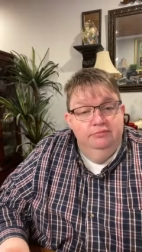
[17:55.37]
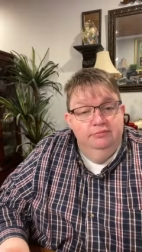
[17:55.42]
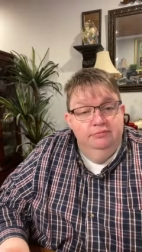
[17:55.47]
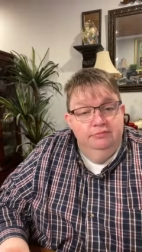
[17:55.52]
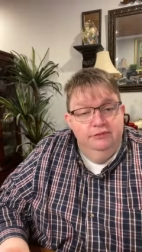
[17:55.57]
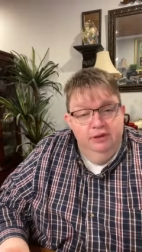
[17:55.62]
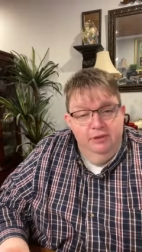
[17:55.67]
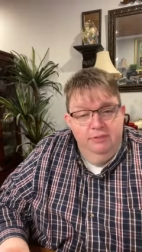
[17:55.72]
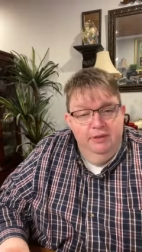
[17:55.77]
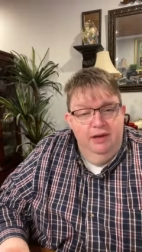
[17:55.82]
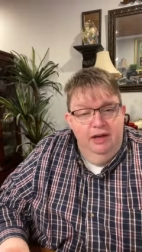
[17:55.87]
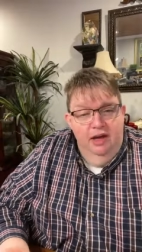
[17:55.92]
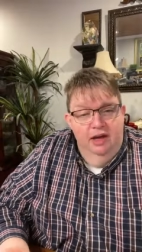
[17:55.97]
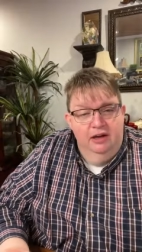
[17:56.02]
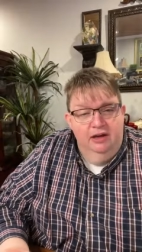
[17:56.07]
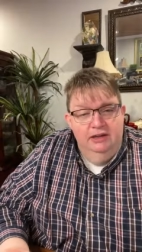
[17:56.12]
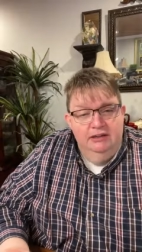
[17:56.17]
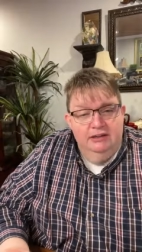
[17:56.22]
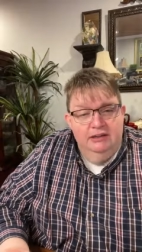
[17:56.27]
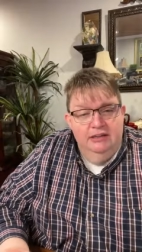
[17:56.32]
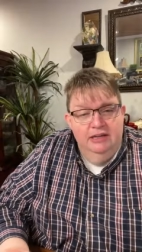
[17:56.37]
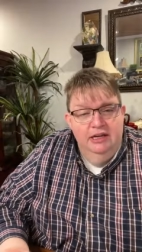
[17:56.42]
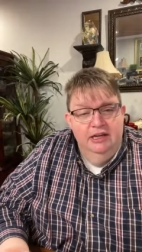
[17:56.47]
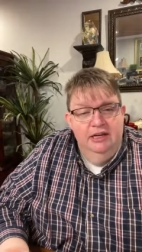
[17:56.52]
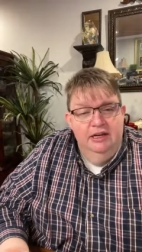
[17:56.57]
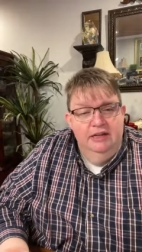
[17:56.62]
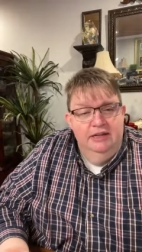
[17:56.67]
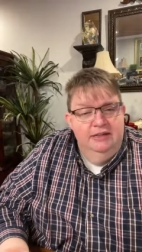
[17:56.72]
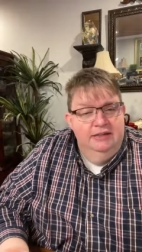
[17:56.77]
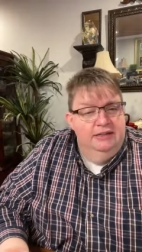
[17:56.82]
So be honest
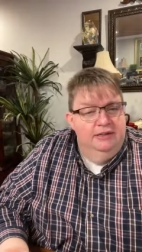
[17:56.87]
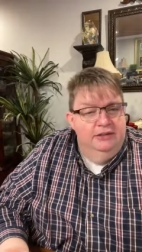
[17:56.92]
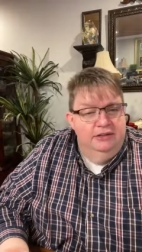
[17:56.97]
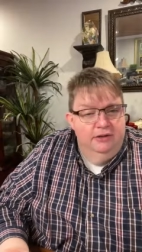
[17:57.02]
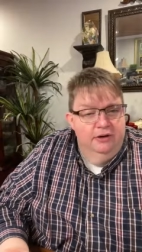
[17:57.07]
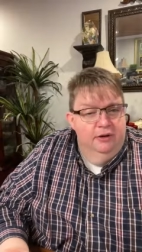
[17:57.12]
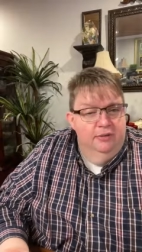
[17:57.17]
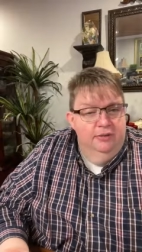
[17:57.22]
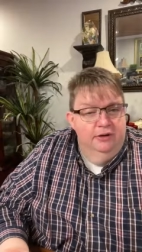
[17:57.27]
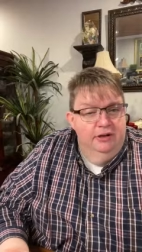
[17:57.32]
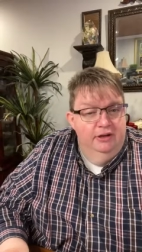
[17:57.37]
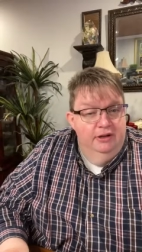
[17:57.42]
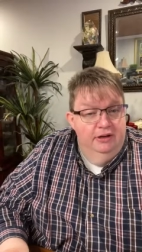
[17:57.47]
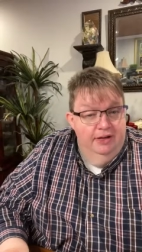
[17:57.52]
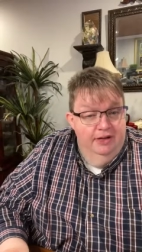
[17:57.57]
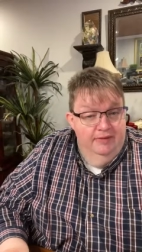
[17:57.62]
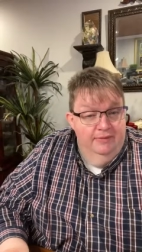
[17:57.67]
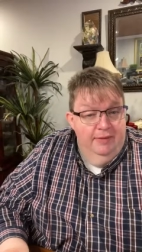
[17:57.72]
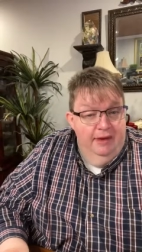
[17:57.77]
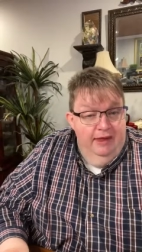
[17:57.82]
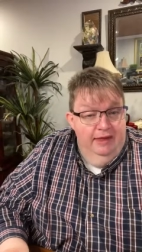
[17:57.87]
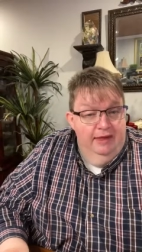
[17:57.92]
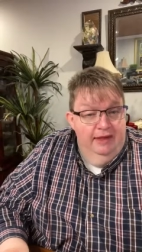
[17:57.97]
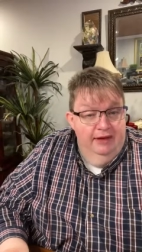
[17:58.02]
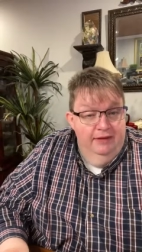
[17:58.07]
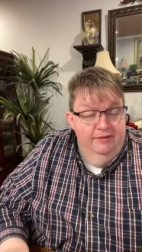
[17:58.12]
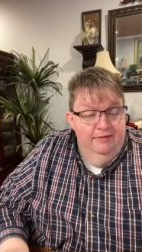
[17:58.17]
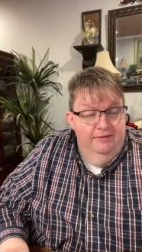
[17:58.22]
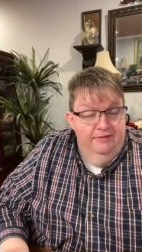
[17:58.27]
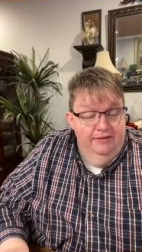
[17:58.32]
determine am I
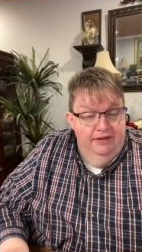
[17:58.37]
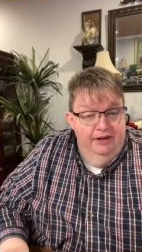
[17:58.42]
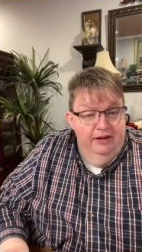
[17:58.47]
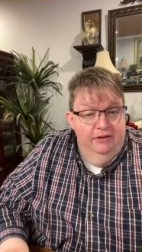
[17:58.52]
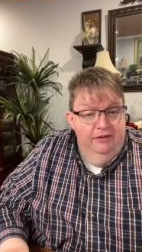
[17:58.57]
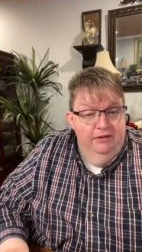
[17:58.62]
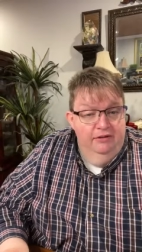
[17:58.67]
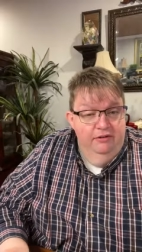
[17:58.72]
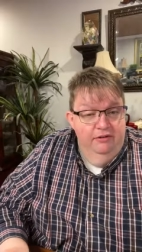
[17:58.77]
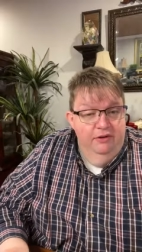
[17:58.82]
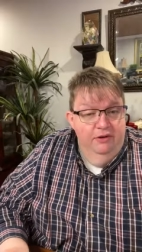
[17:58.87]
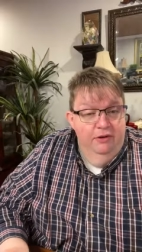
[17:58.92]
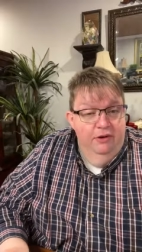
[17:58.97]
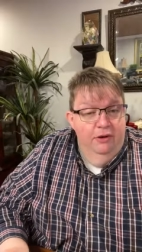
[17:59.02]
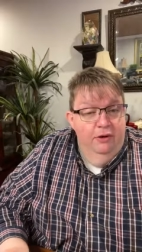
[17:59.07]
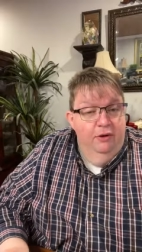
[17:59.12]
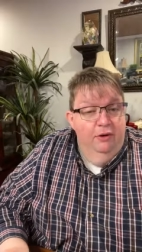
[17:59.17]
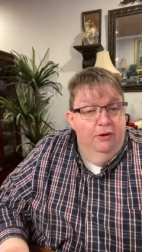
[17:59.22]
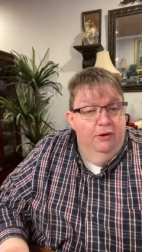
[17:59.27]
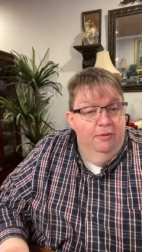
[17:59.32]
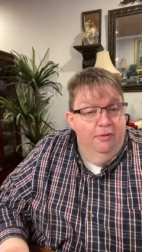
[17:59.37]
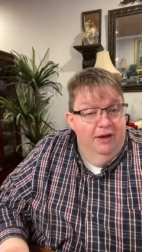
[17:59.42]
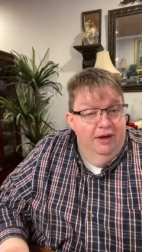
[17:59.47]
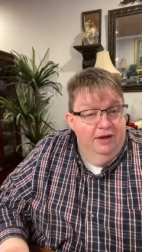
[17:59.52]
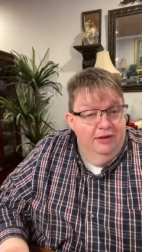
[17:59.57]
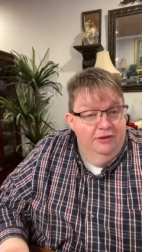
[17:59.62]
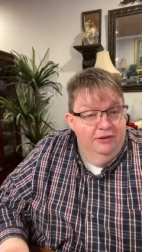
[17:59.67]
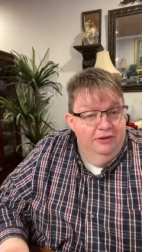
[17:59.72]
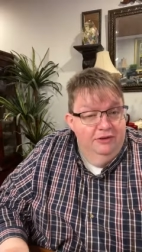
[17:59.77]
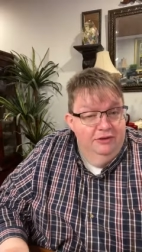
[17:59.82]
letting fear or am
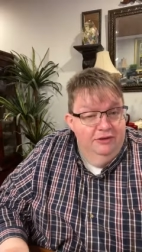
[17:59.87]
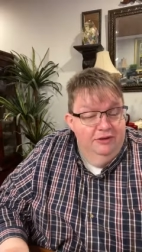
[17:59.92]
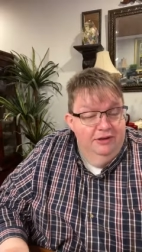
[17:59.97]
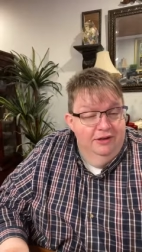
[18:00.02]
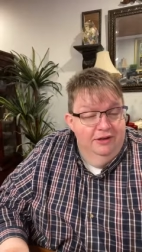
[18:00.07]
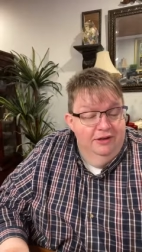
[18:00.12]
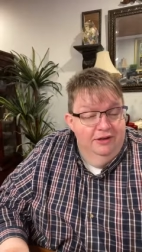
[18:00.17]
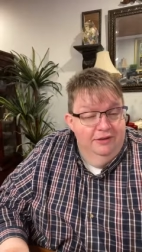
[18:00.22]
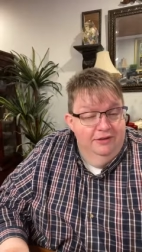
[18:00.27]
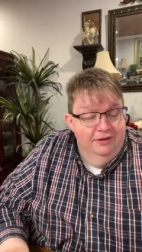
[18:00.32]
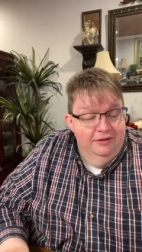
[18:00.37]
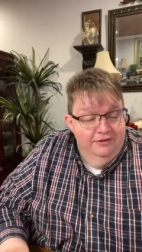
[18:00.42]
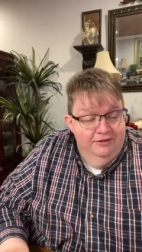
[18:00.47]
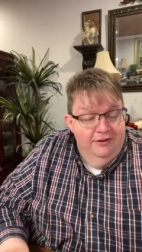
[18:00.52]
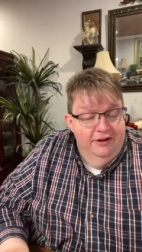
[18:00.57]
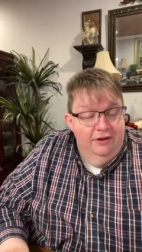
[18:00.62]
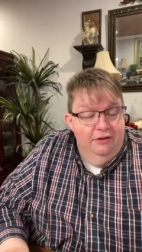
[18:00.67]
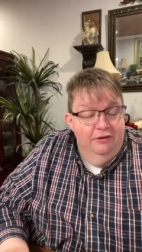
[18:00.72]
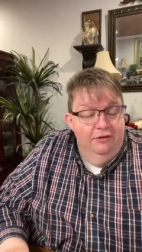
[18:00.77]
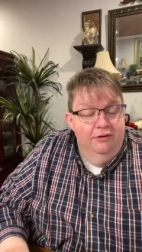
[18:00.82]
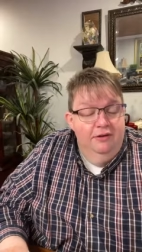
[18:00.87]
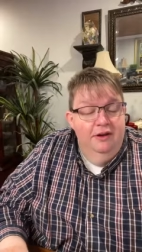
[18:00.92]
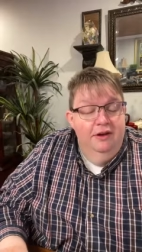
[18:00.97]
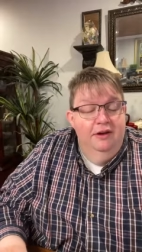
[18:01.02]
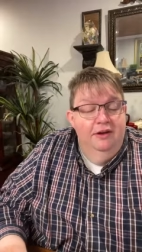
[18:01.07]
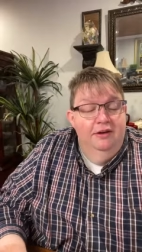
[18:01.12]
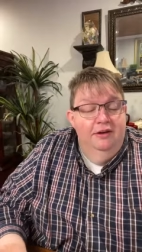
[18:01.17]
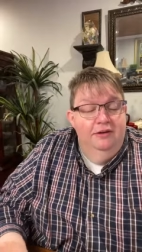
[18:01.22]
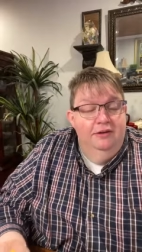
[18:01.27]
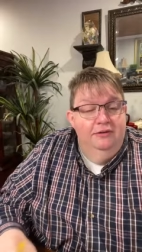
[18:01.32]
I uh, fear
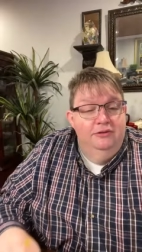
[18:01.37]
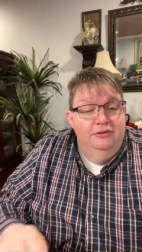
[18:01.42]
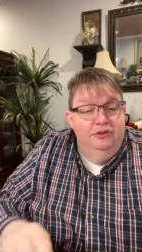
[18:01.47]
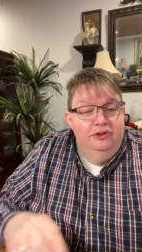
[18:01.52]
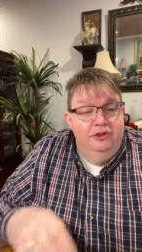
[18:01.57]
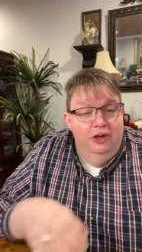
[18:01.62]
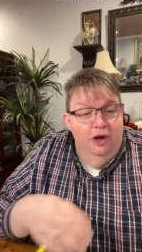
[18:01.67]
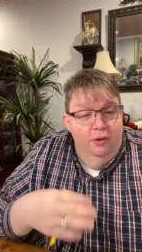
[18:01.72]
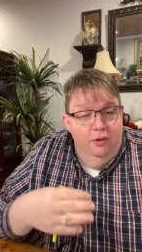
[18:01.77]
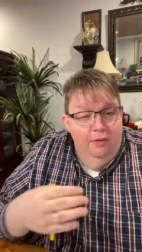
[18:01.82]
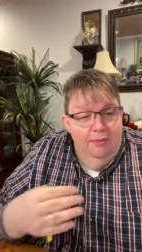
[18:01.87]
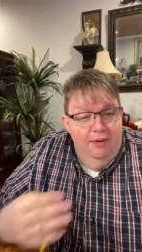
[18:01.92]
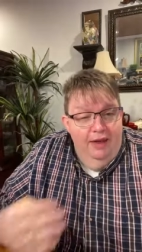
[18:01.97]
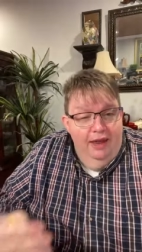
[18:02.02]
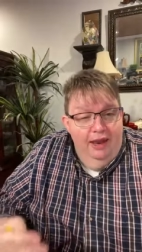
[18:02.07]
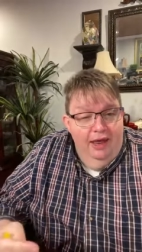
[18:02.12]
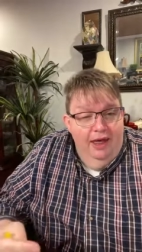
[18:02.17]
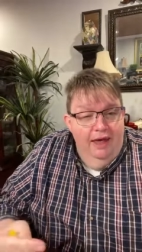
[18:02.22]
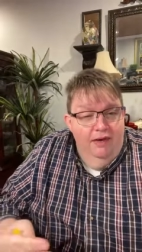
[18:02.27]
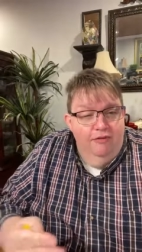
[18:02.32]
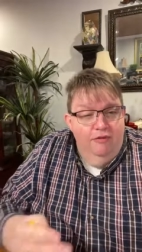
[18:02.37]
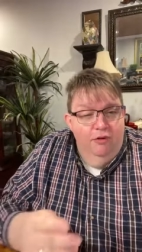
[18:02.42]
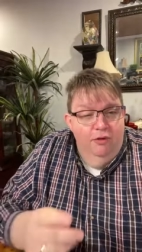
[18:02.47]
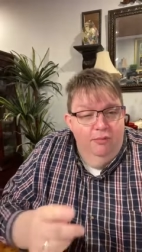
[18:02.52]
show in my life or